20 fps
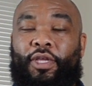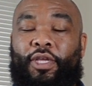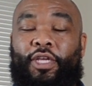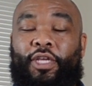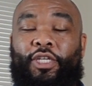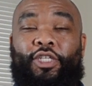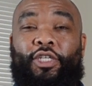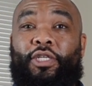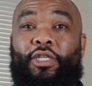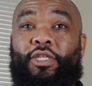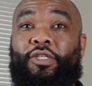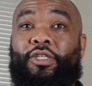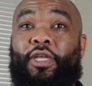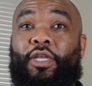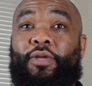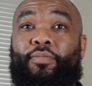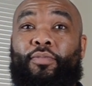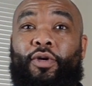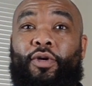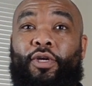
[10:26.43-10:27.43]
And she didn't
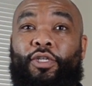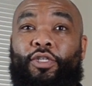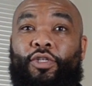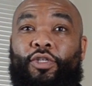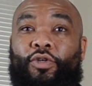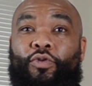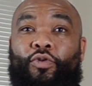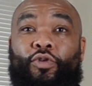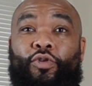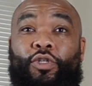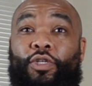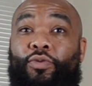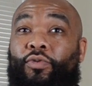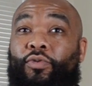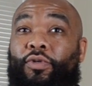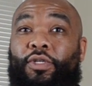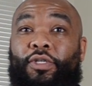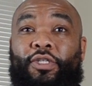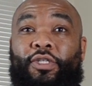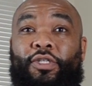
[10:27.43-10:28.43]
say much. All she
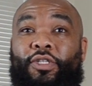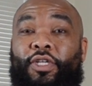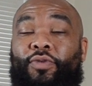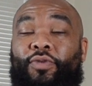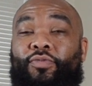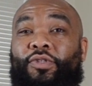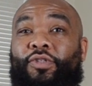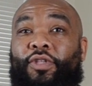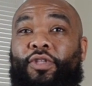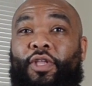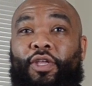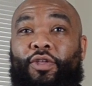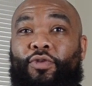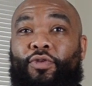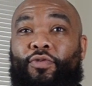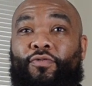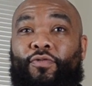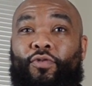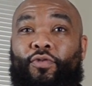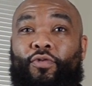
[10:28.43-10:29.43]
wanted to say was thank
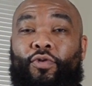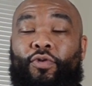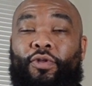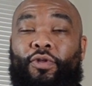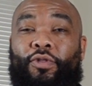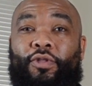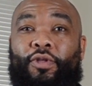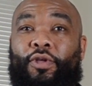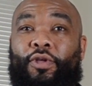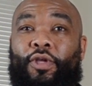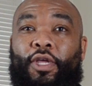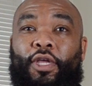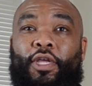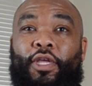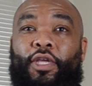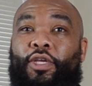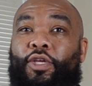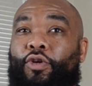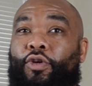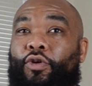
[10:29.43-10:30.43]
you for all the
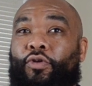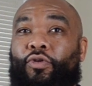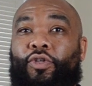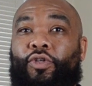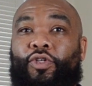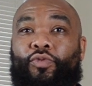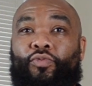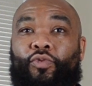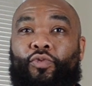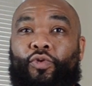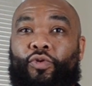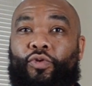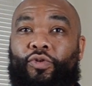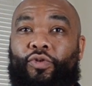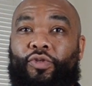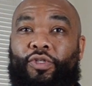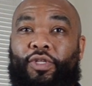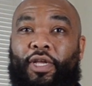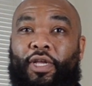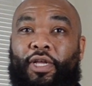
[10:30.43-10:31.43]
encouraging
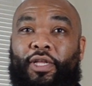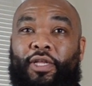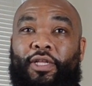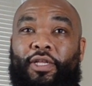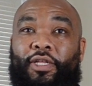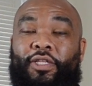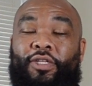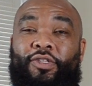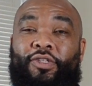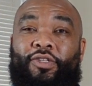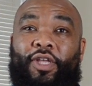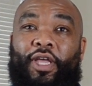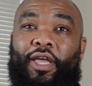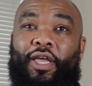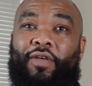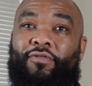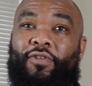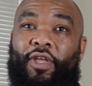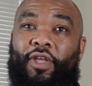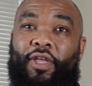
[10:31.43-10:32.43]
words that the
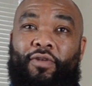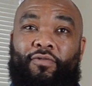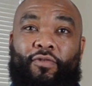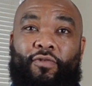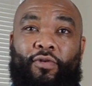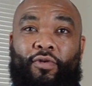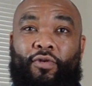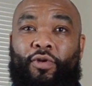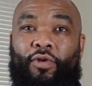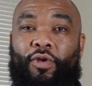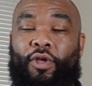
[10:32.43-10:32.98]
staff gave her,